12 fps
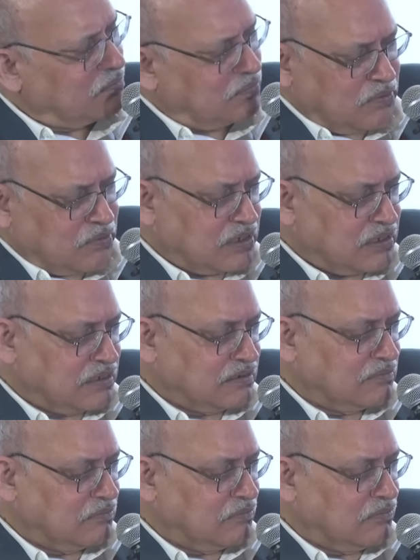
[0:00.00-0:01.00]

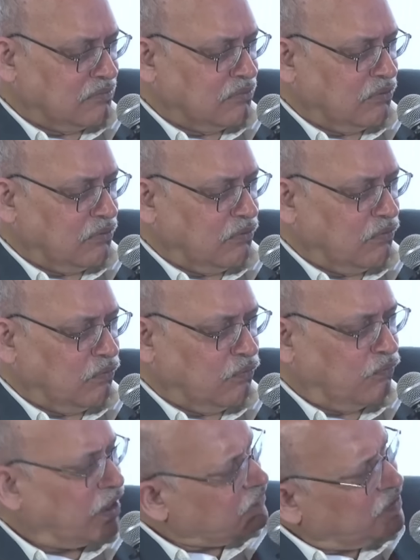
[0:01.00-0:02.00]
uh,
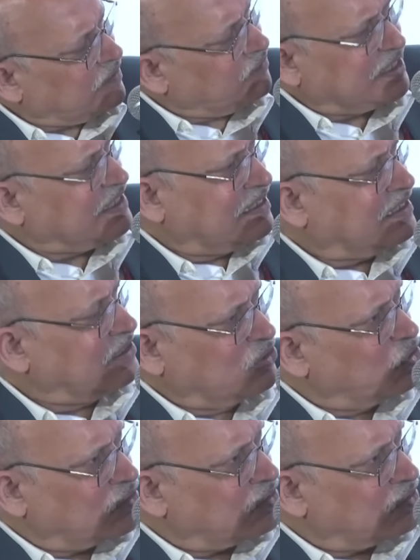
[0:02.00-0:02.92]
what will be your